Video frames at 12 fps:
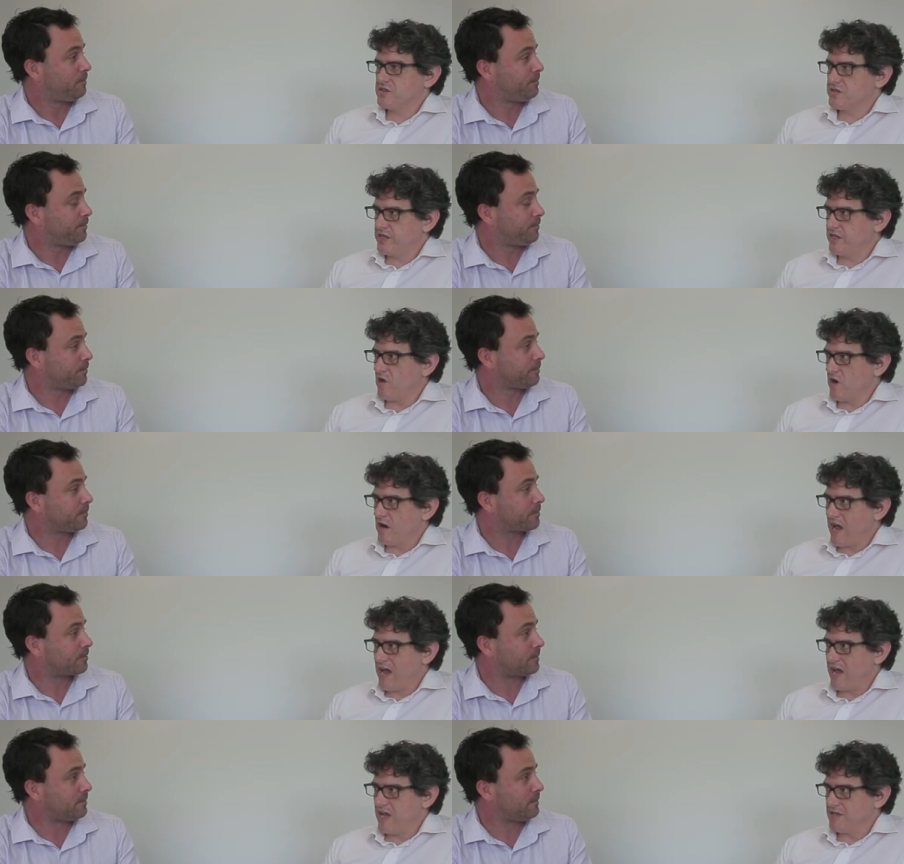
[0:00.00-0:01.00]
Speaker 1: CDOT
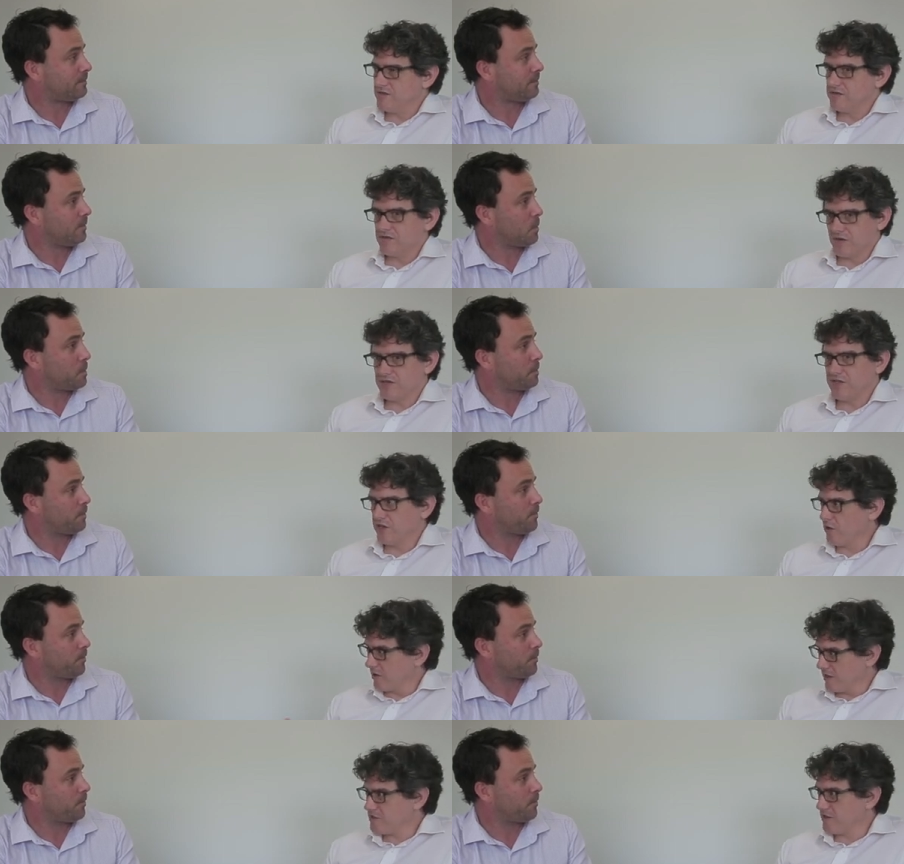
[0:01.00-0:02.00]
has sorry,
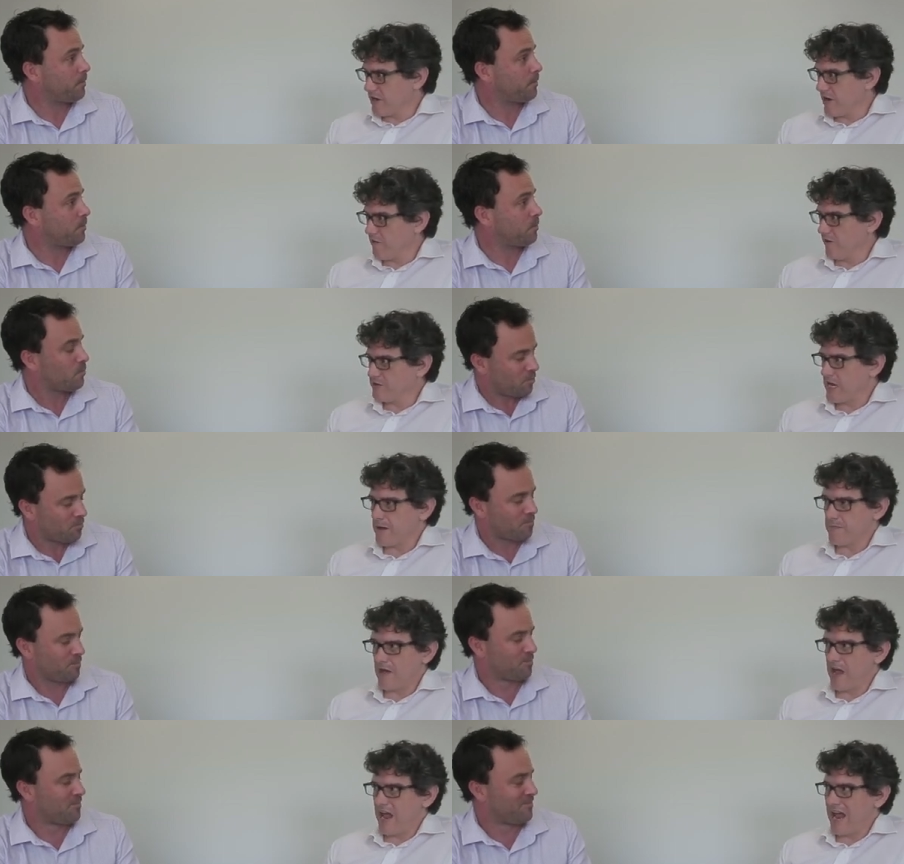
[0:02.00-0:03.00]
CDOT cluster data ONTAP
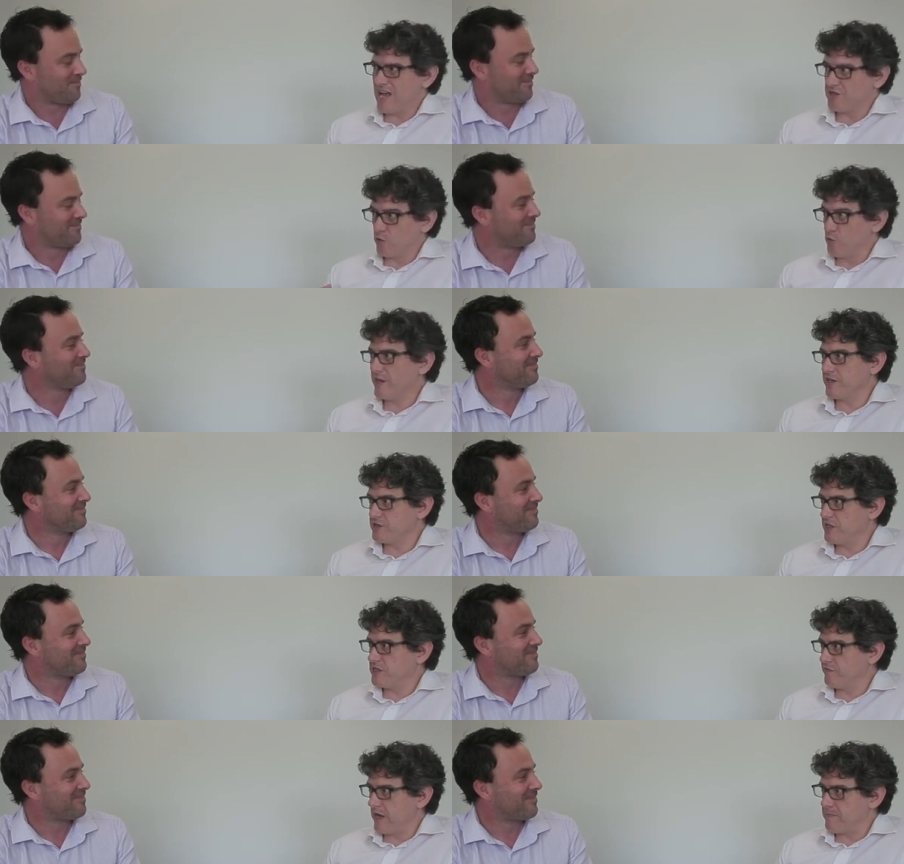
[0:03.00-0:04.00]
has a really
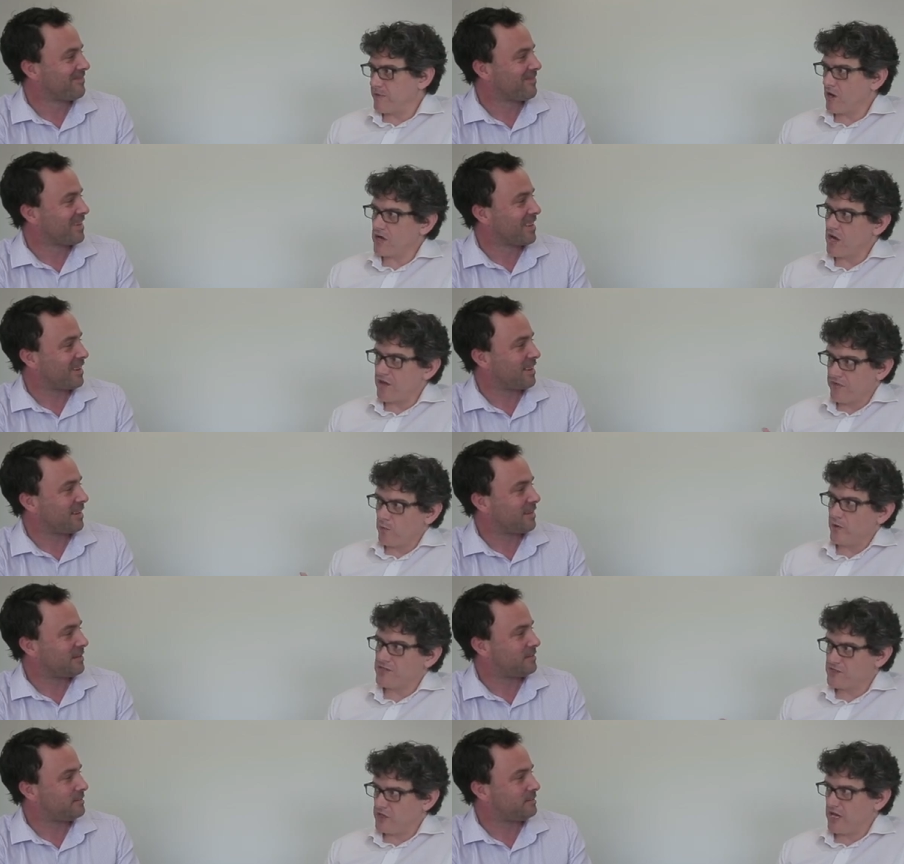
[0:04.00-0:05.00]
extensive API. And I think we're
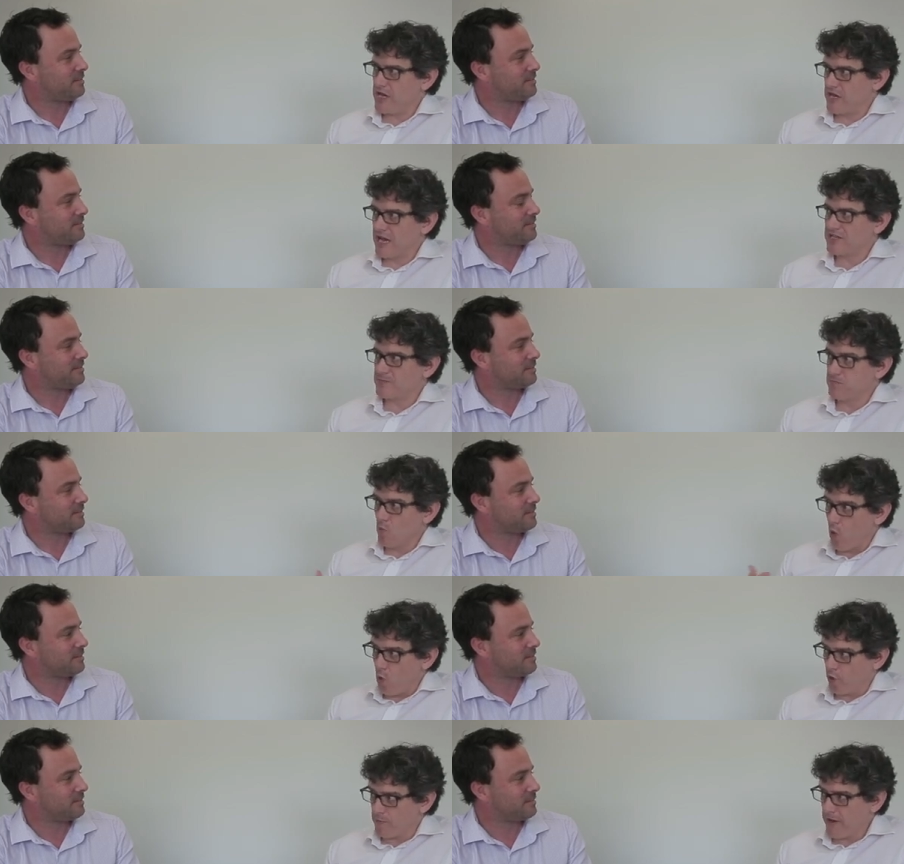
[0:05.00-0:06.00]
seeing as
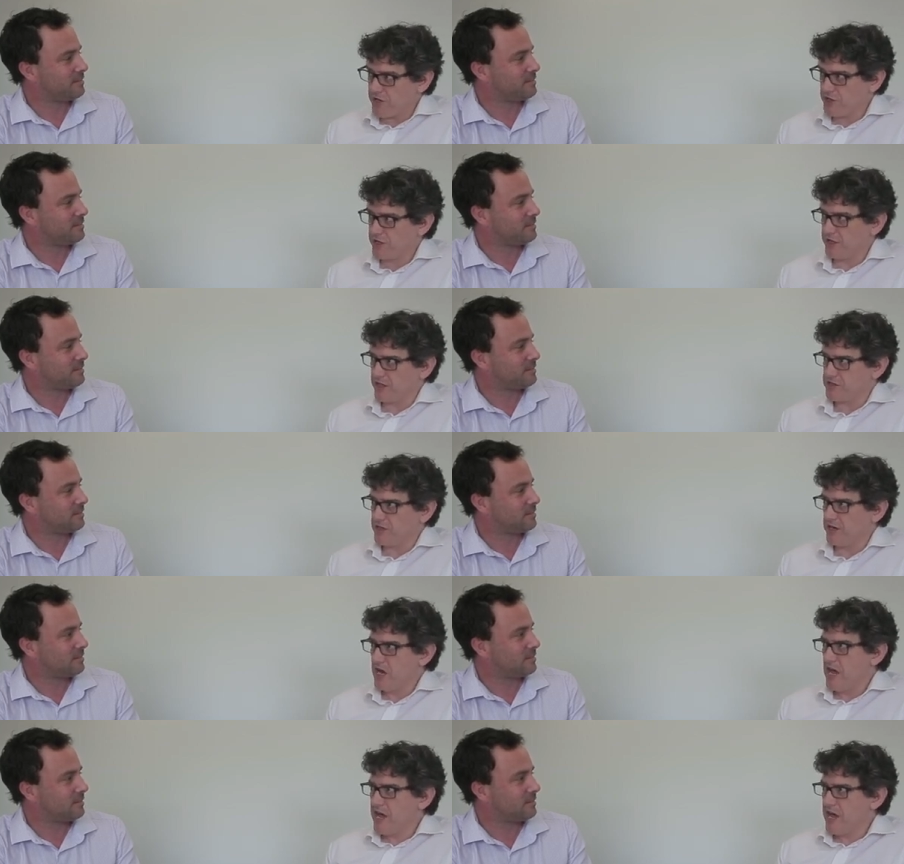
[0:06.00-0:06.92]
more automation kicks in,